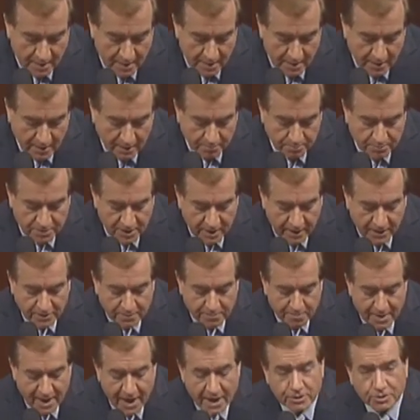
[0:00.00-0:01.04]
He obtained a
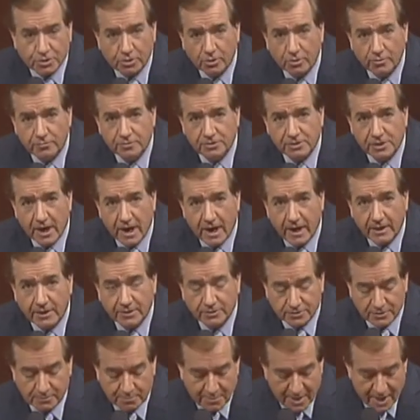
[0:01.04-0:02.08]
Bachelor of
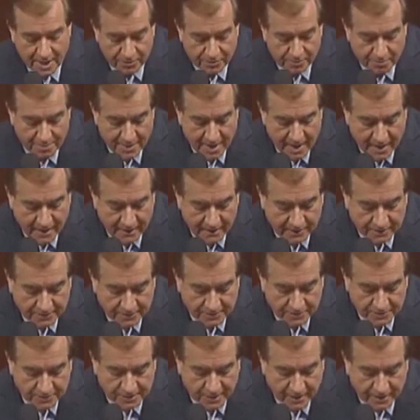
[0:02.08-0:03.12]
Science in Mathematics
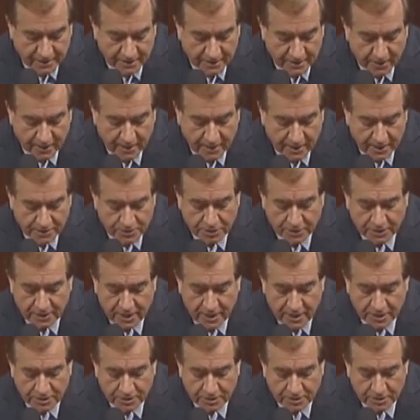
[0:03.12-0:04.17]
and Secondary
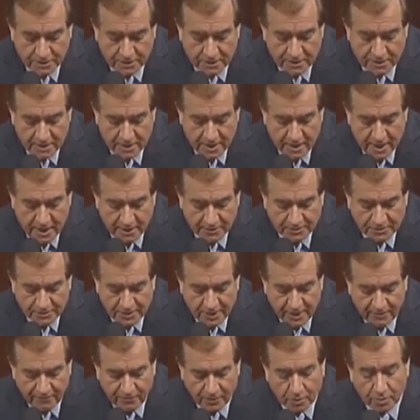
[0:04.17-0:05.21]
Education at
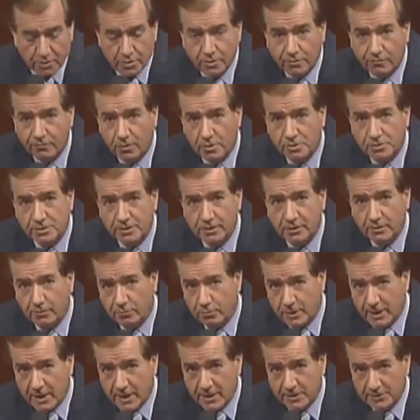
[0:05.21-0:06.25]
Xavier University,
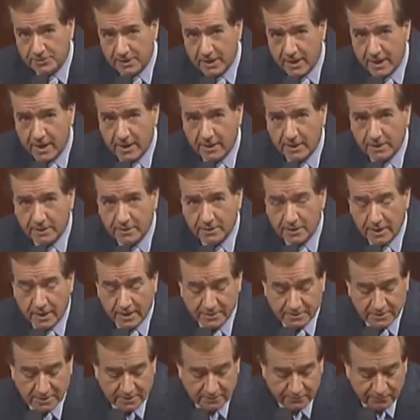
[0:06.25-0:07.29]
Louisiana in
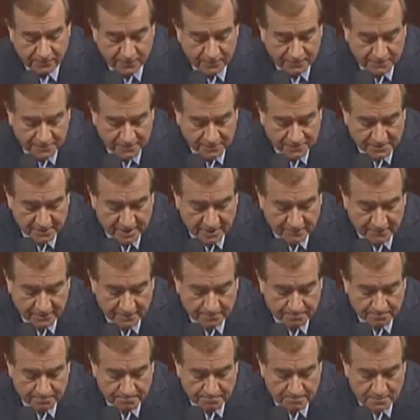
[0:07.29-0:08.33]
1957.
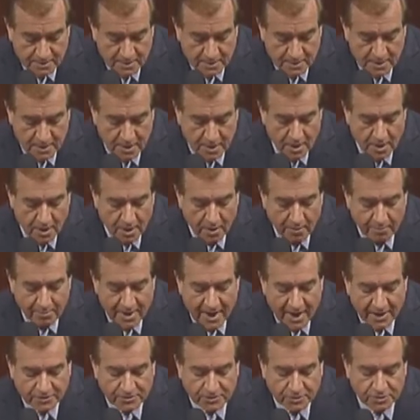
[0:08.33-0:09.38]
A
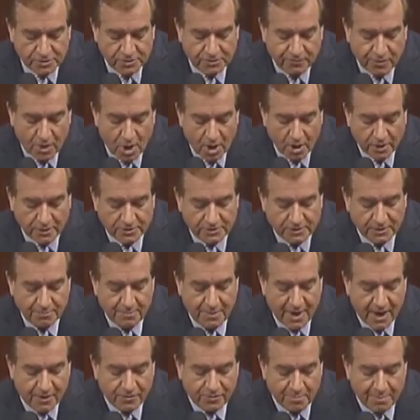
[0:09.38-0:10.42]
Master's of Arts in
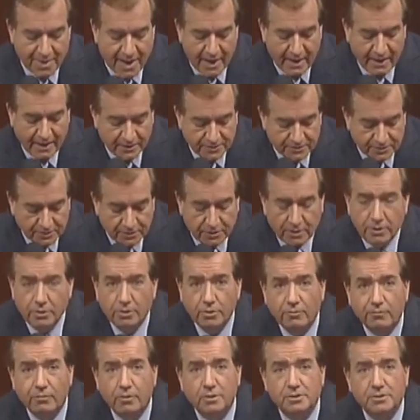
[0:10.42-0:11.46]
Mathematics at the
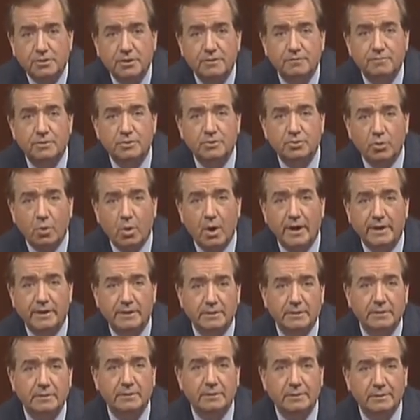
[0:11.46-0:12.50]
University of Detroit
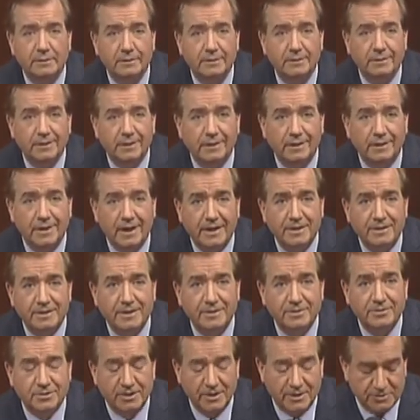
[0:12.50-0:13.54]
in
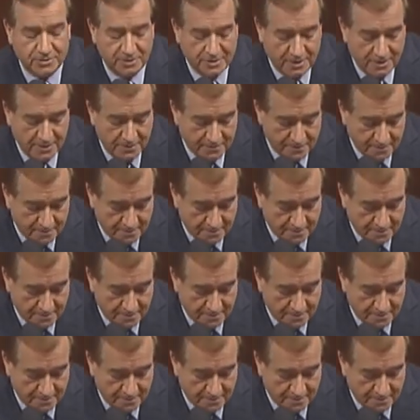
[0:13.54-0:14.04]
1960.